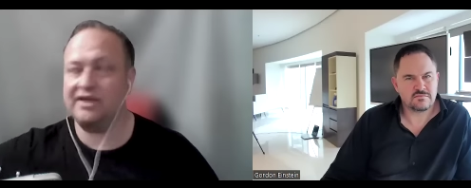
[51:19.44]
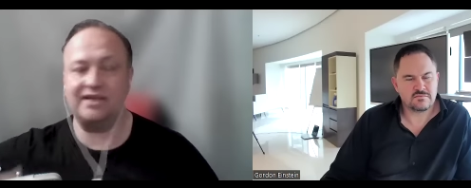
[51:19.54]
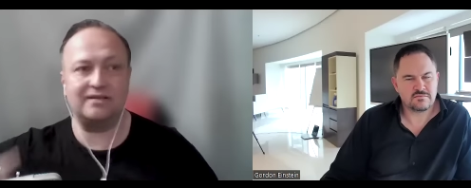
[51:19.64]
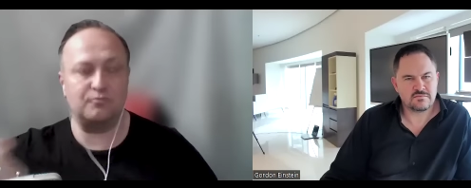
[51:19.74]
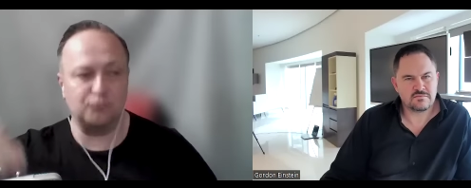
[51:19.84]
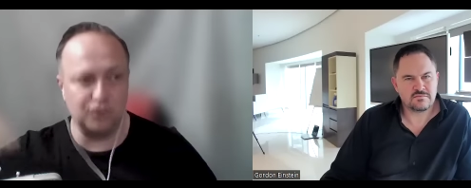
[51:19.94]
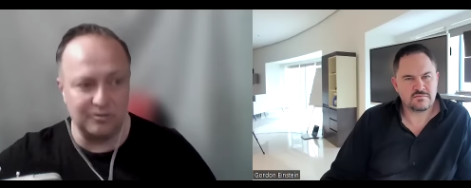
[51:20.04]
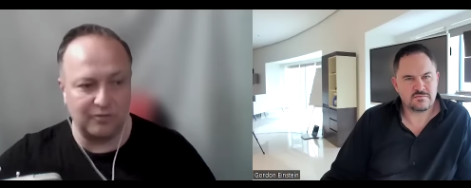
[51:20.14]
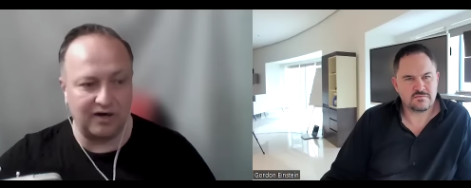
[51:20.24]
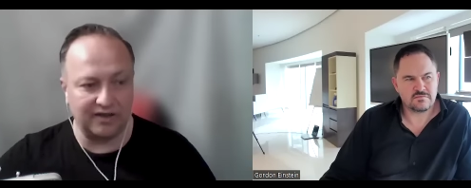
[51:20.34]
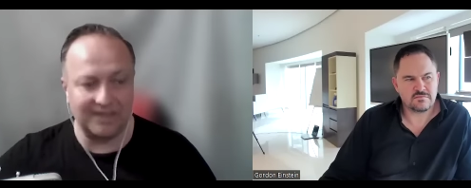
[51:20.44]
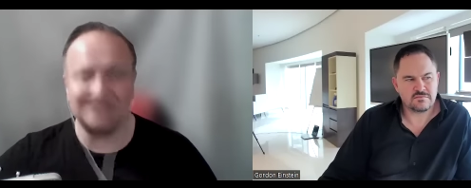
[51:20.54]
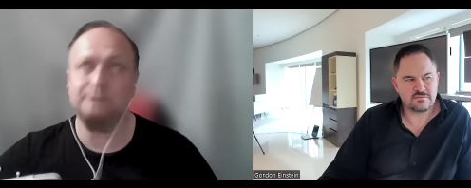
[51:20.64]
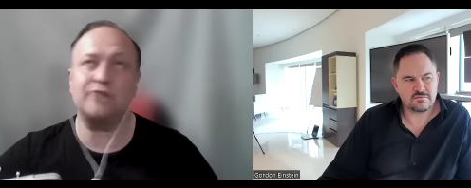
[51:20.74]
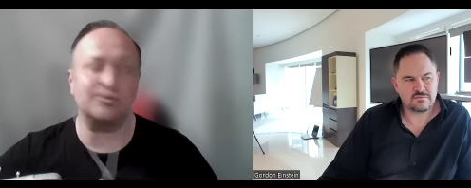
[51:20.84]
Speaker 1: in bull markets
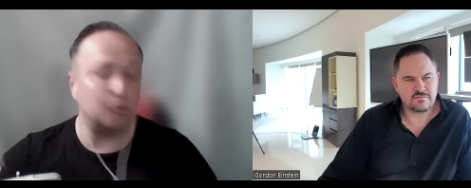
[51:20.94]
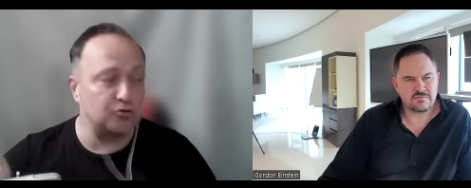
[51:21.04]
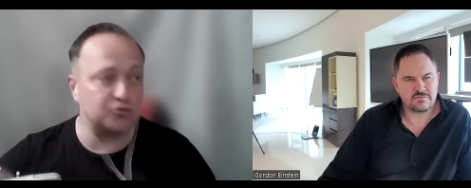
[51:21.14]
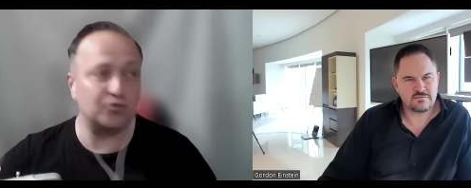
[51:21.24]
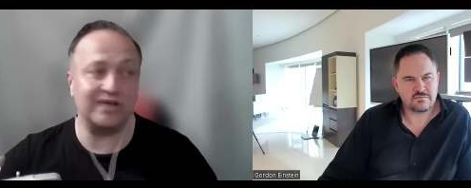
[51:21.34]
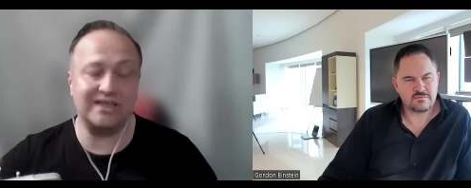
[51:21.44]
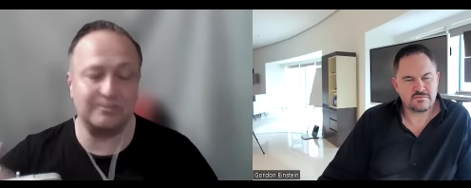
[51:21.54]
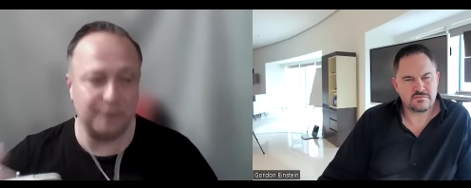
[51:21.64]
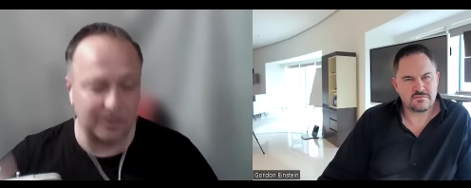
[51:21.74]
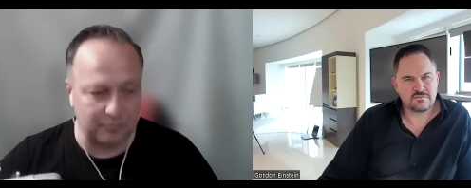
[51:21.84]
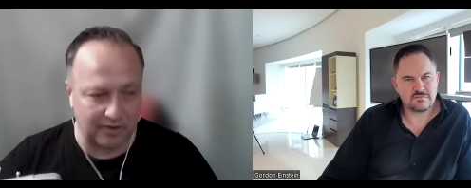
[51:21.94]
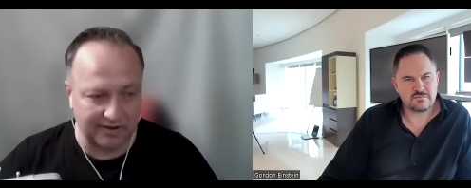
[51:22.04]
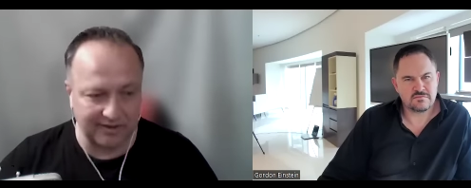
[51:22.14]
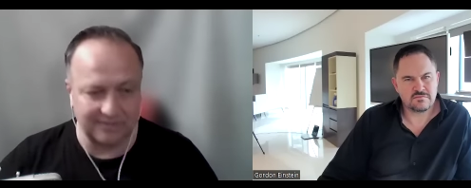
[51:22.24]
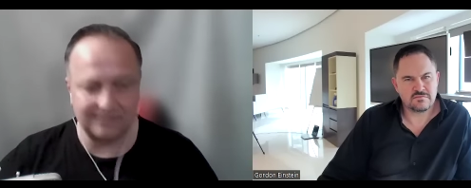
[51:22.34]
but also in bear
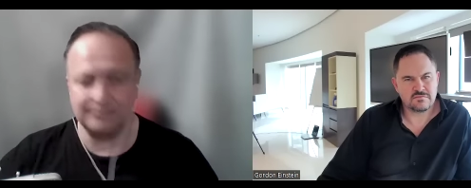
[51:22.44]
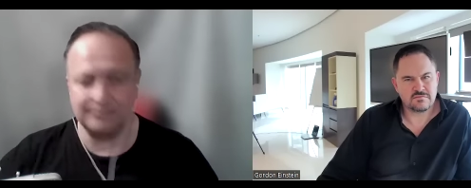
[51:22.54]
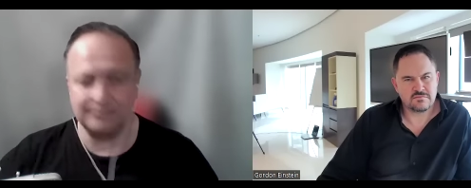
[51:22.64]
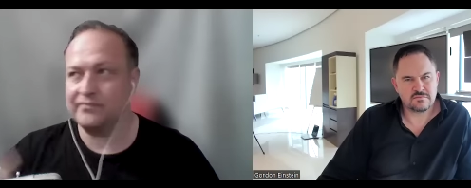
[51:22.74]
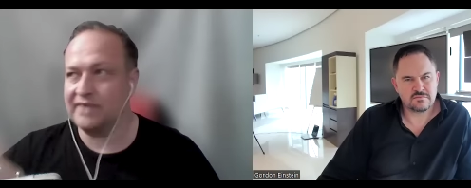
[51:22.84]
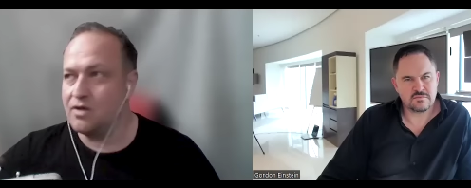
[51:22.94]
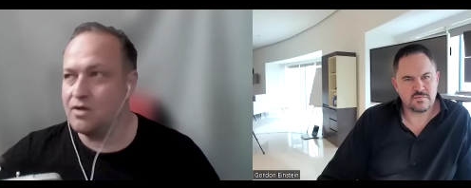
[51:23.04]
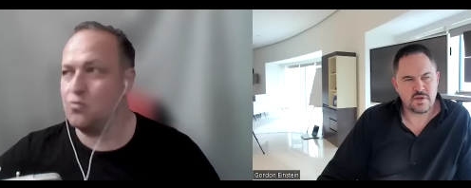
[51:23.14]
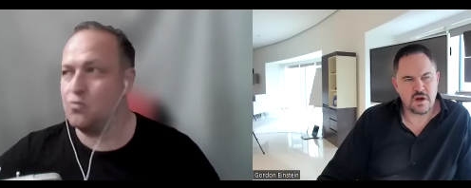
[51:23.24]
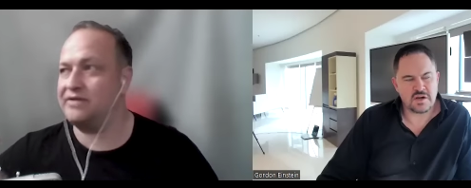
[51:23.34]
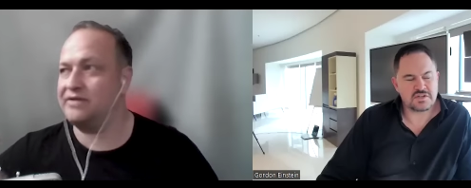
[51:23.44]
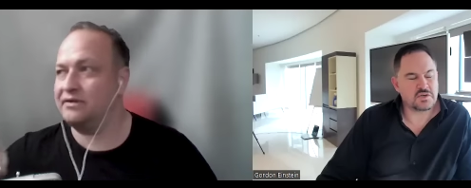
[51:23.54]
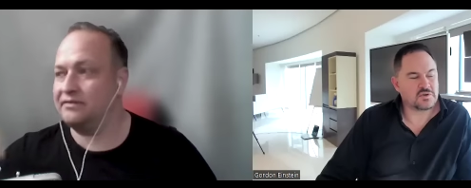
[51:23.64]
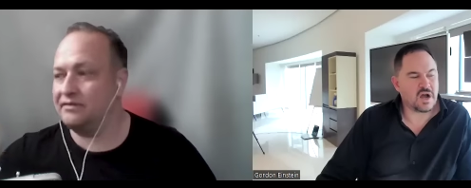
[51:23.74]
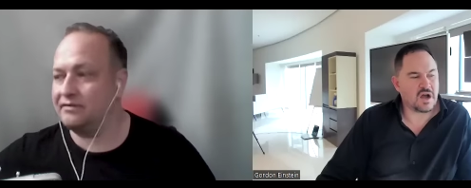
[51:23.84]
markets. When
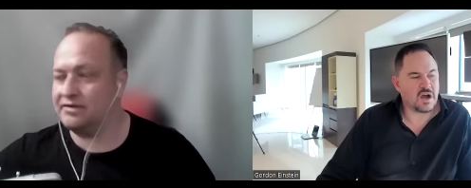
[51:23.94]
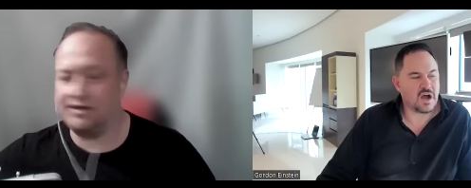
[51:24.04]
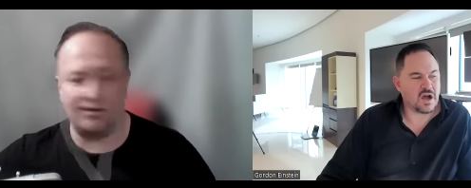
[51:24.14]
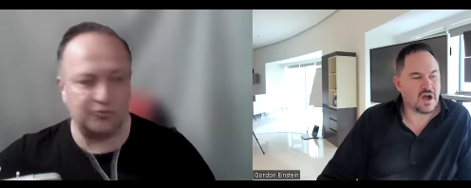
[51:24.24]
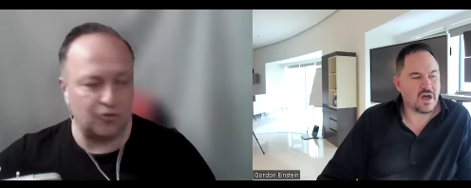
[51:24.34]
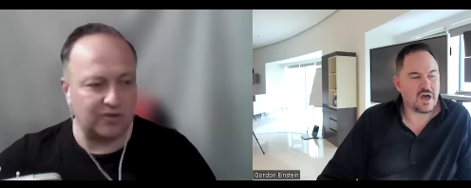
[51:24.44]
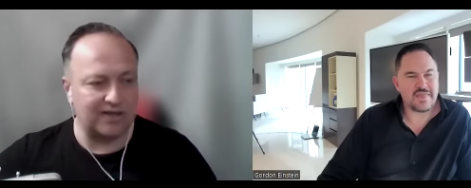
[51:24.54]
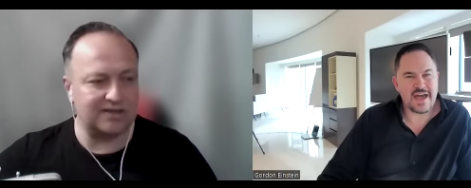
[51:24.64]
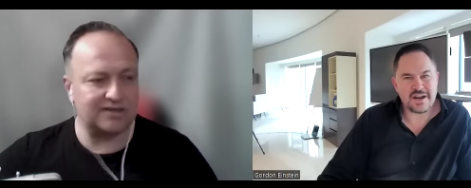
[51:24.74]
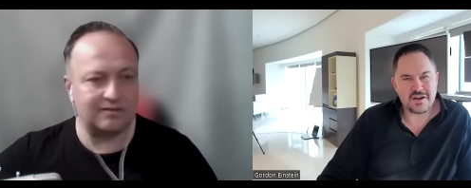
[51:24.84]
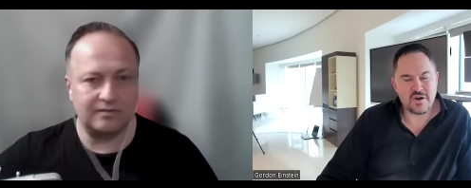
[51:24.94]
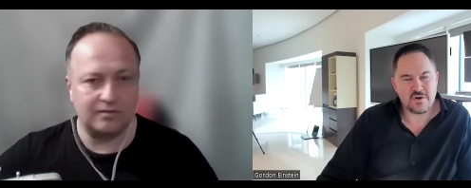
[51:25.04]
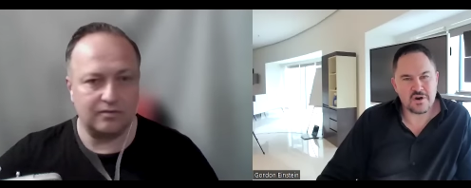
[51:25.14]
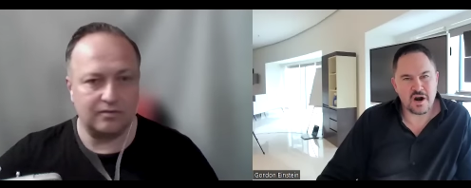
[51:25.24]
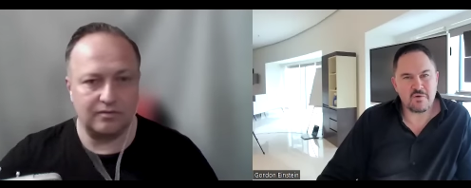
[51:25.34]
so, uh, there are tokens. That
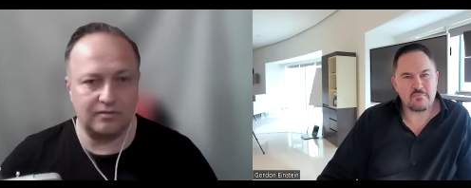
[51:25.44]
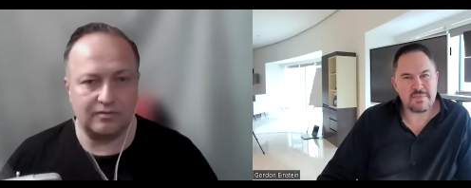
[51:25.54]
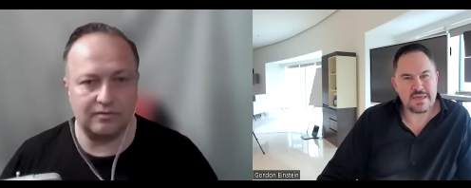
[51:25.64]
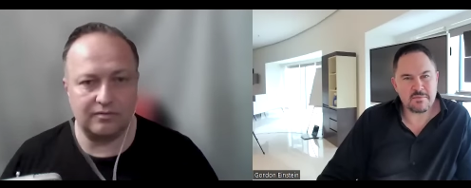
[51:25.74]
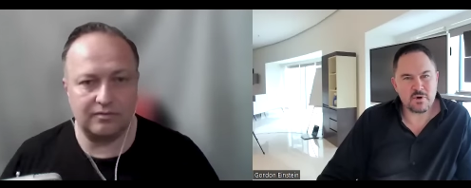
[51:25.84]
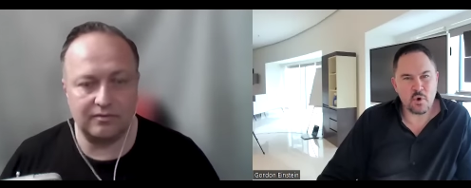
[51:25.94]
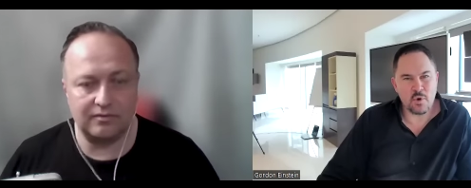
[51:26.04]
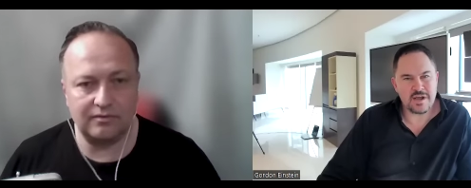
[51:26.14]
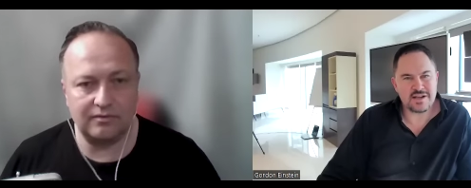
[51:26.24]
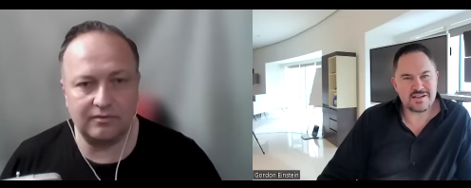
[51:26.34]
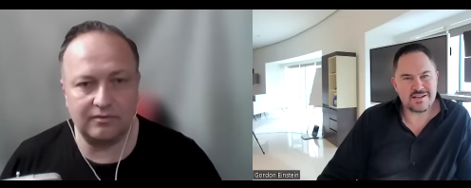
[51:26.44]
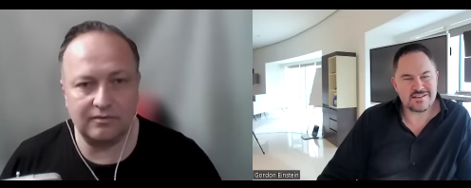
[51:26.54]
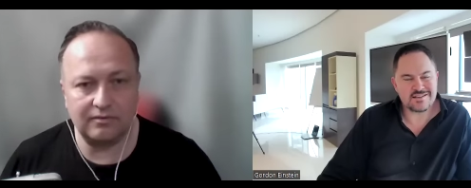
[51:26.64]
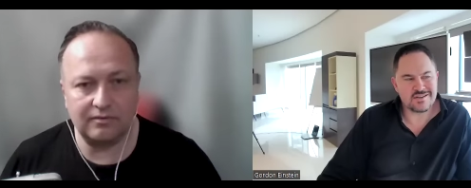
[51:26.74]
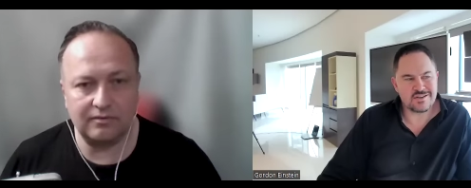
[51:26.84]
Speaker 2: note, are meme
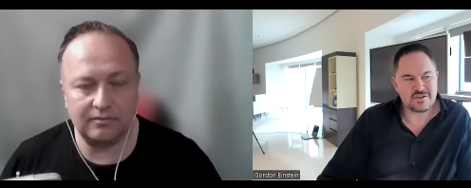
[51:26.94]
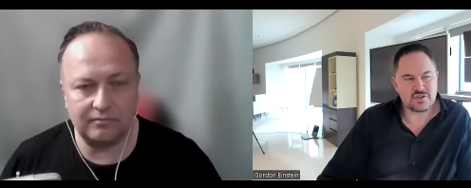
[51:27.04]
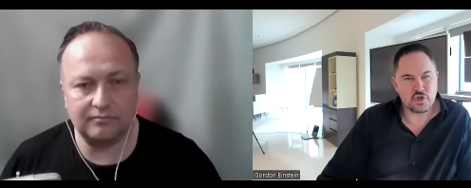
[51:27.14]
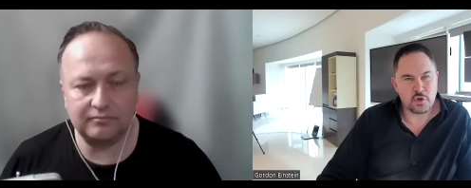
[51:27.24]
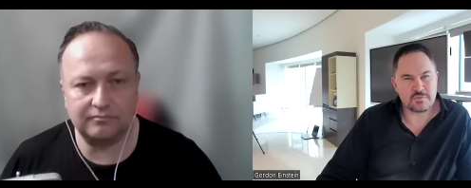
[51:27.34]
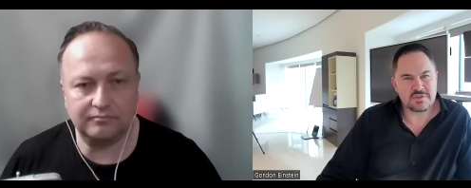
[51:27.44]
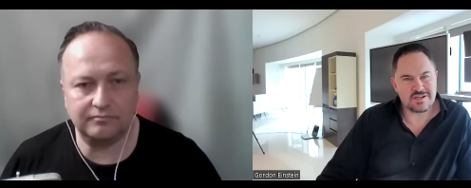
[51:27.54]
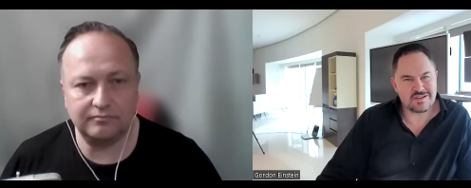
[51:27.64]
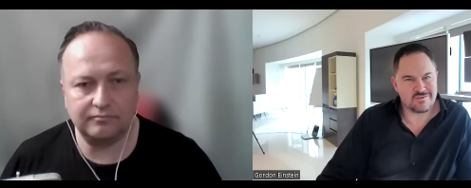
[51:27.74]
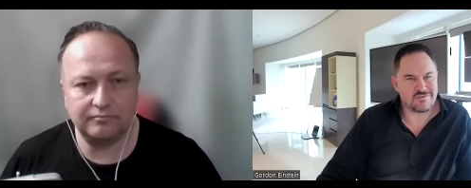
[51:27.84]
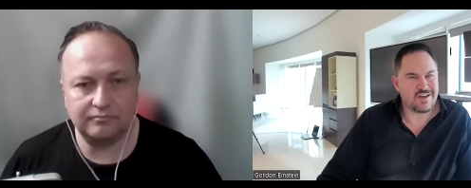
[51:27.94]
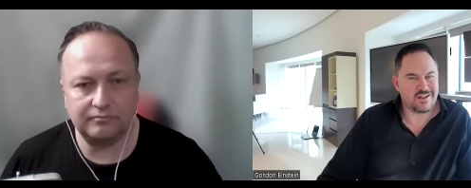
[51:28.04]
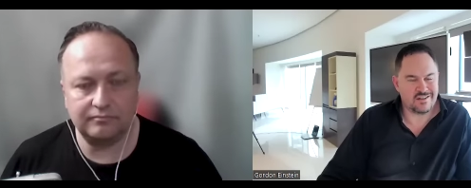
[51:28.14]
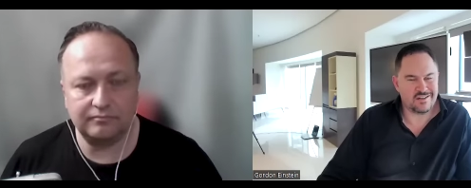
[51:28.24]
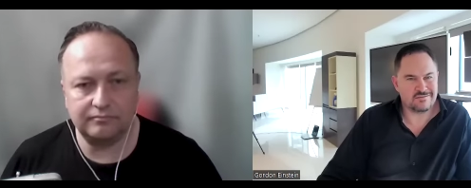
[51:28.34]
coins doomed to fail?